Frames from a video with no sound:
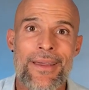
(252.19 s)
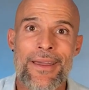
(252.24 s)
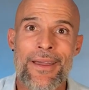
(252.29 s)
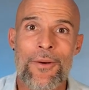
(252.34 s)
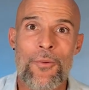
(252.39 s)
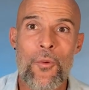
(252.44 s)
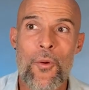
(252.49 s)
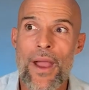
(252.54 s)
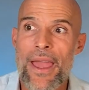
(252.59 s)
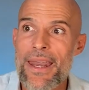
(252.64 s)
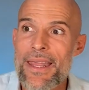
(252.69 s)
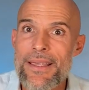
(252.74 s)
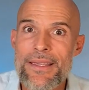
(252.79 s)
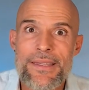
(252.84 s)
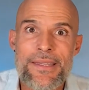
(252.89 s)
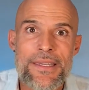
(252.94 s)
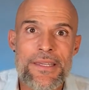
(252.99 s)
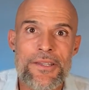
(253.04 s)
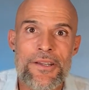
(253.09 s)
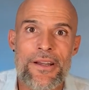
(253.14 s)
When is
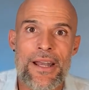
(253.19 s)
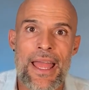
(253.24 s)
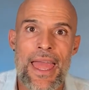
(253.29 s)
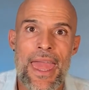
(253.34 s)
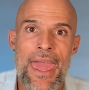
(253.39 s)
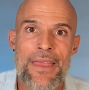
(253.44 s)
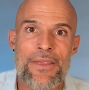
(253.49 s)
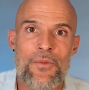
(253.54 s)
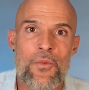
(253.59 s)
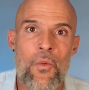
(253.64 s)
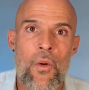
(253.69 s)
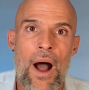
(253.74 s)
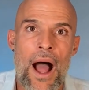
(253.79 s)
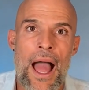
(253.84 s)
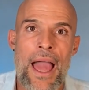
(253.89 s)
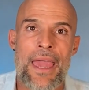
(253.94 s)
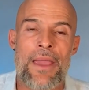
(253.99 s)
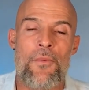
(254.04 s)
this gonna end? Why?